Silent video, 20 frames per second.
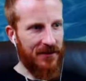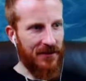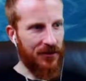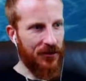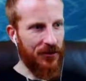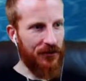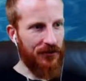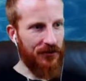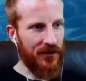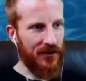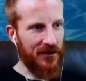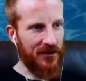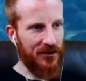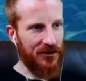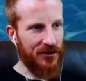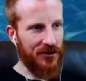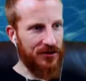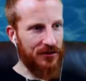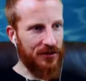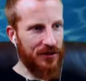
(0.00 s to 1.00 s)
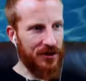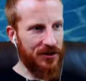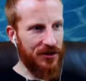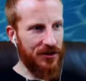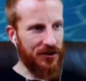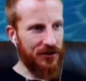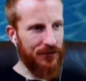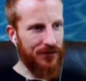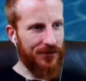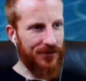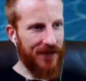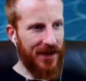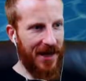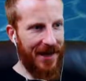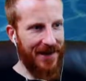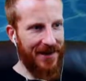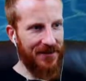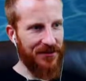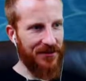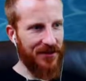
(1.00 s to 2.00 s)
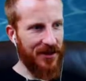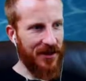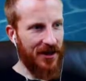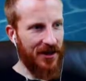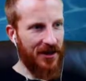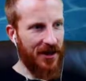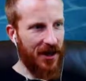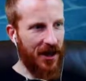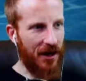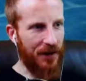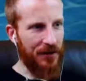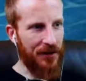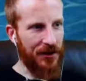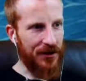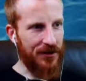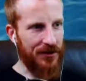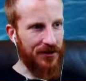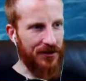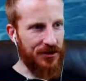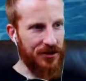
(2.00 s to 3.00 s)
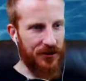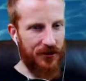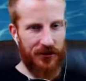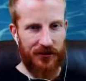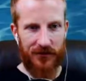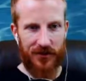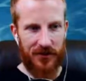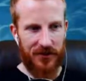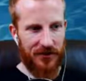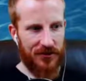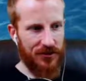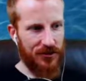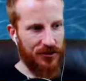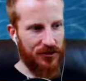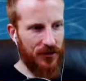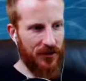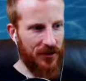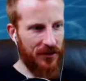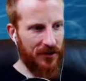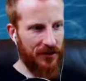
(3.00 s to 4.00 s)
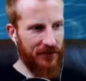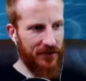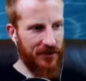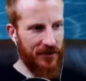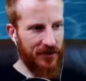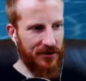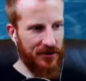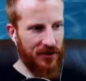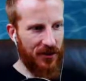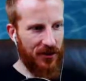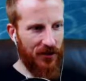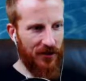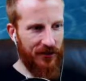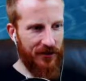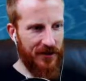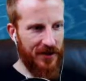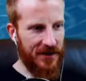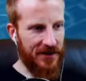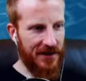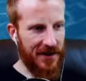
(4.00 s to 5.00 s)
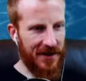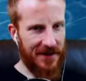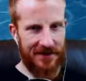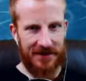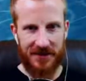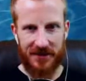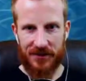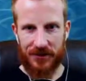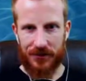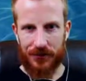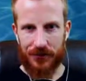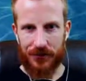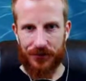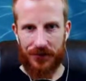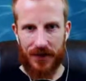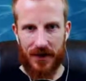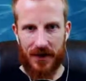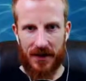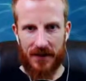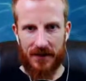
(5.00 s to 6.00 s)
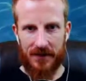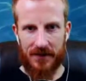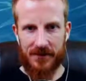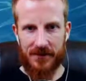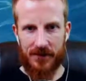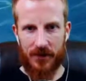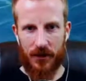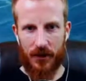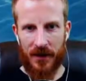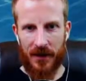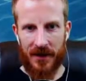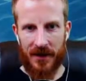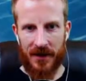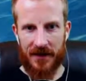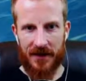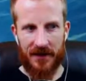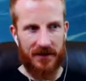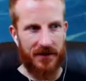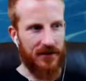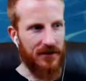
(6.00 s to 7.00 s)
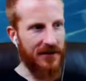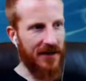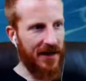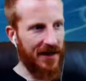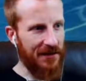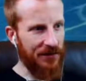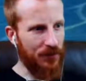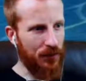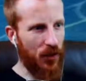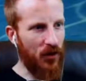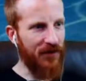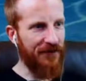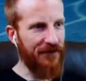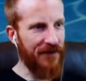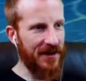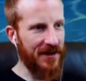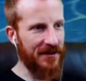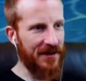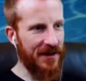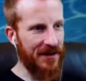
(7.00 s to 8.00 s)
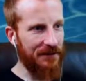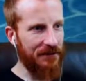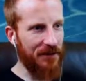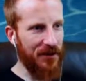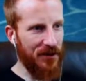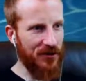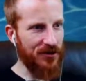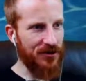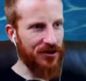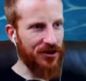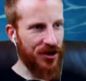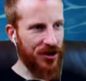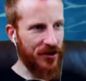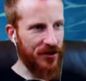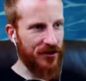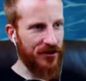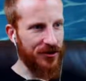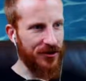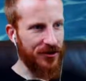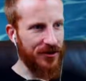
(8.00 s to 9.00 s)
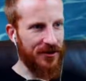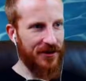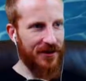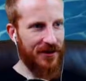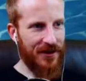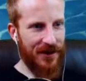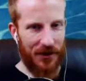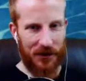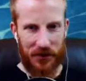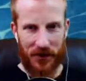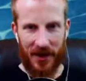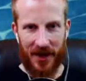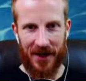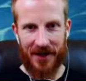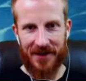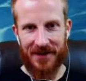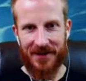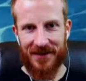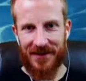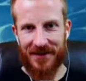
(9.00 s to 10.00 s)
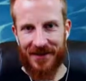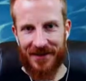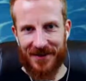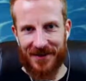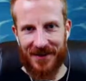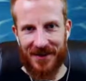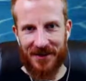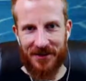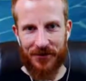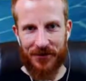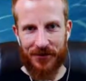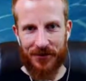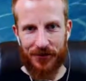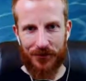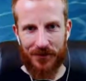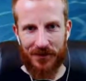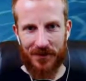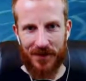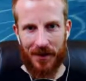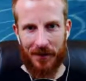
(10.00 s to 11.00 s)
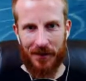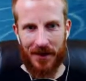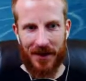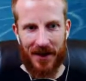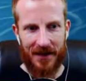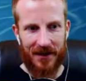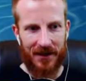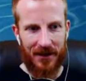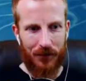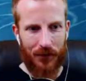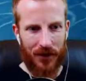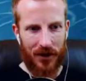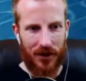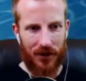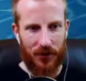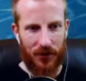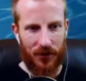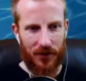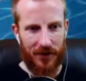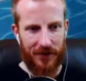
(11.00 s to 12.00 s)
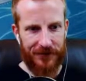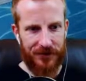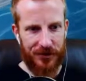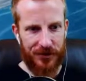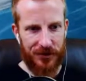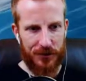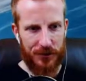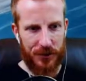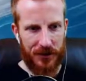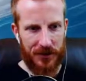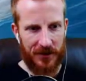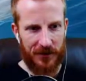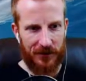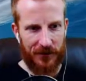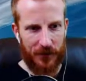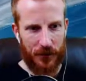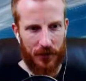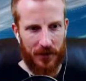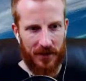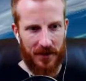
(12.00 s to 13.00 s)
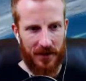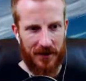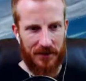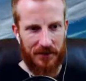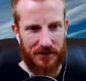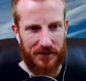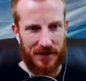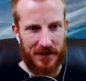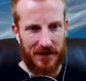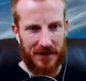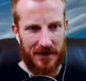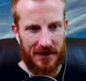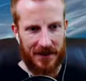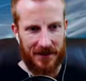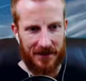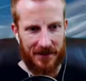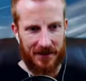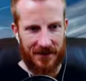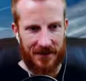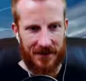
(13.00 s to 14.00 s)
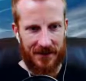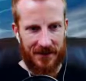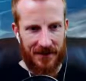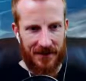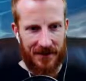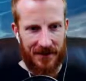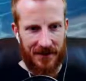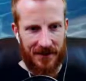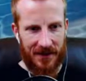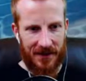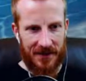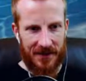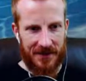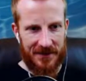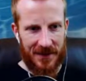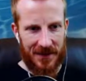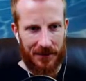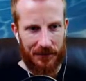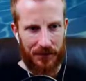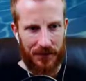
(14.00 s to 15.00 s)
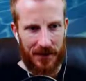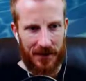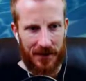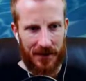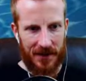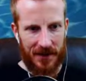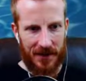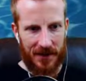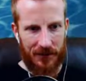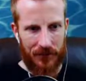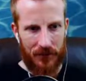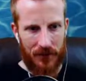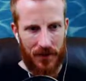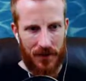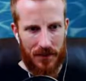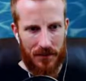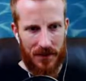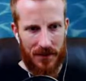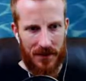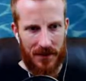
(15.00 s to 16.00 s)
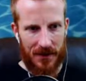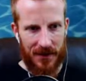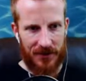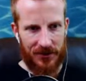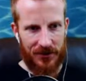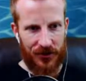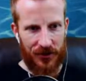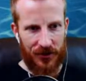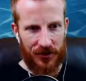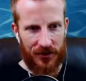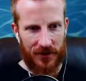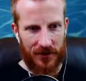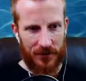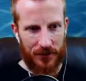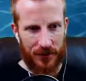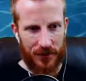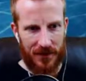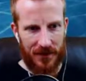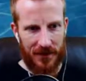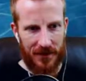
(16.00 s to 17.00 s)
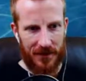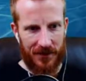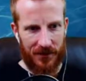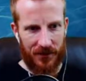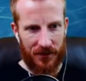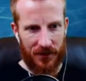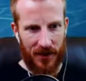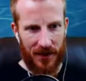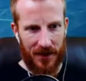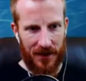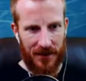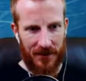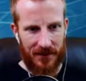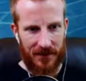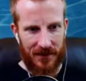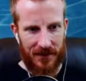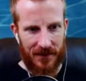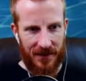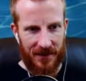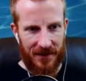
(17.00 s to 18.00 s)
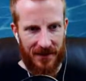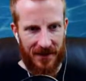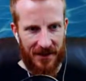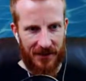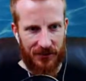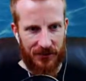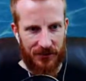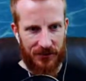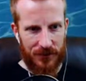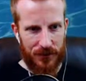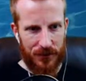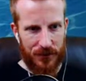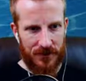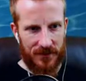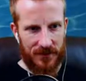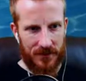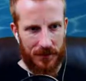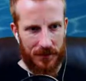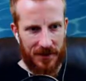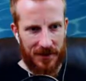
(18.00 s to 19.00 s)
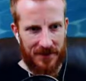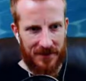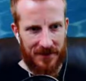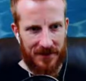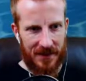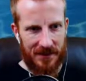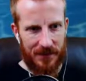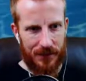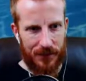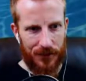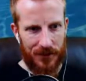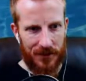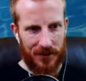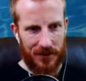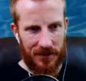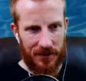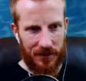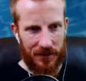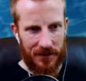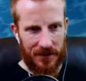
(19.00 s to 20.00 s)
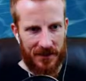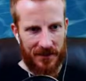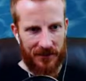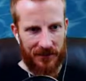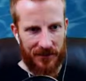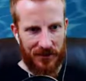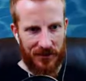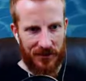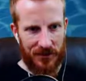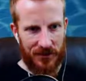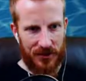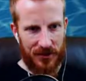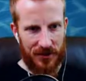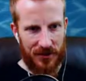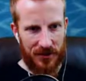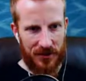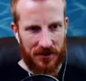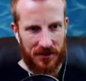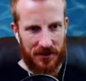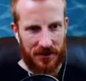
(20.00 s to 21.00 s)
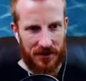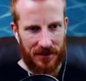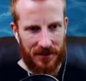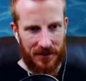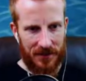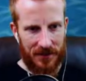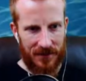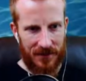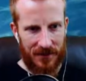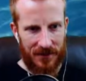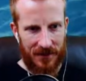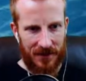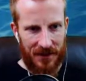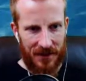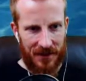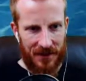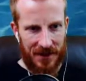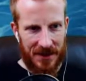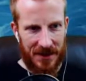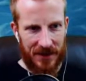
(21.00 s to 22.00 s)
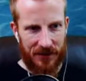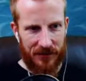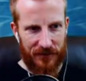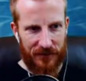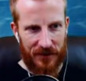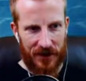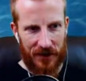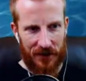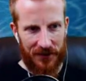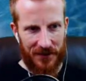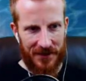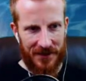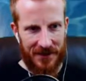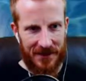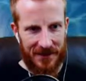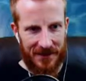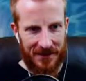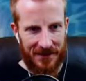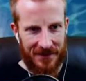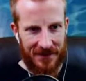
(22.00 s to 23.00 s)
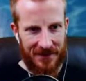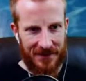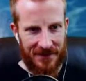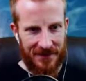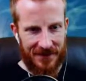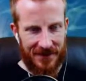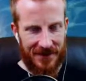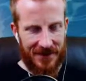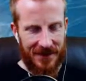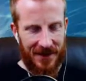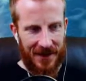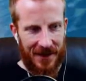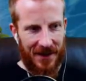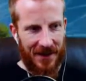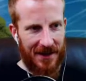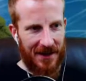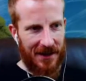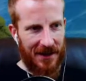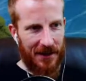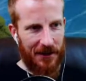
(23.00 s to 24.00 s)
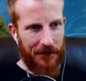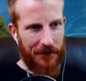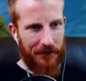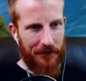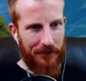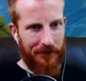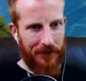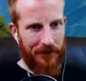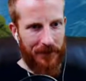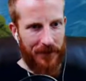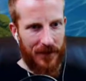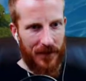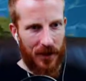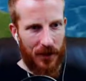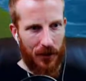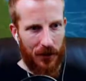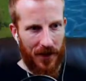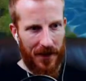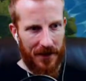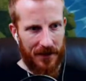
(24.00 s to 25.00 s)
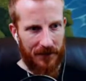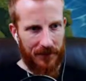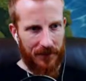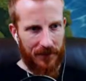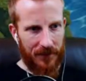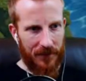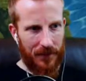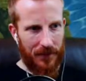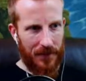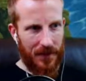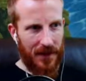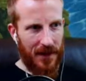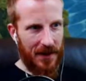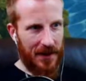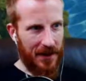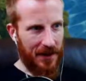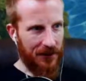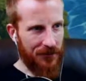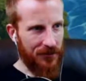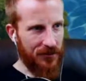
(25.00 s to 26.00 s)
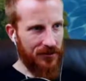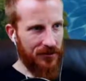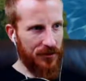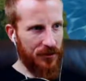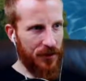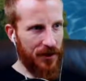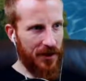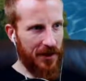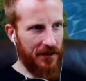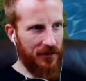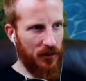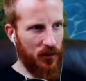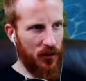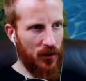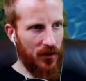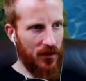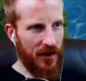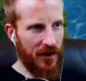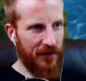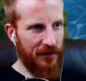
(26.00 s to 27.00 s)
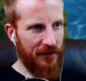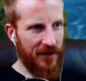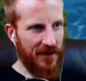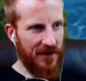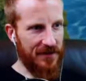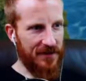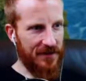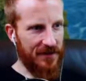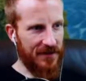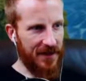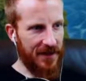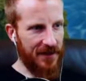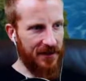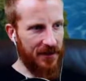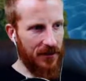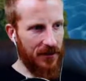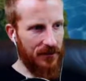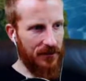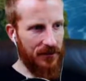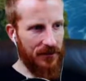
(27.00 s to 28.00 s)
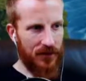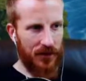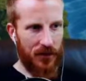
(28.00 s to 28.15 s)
Your village has reached a new status. Commoner. 2 new villagers joining your village. All fantastic news. Let's go ahead and go. Yes, more fantastic. Build a church. Okay. I knew this was coming. I think we're going to hold off church building for the immediate time being. And maybe I turn this one the other way. The entrance will still be accessible and it'll make the village look a little varied at least. Okay. And how's our supply of wool? How fast does that go?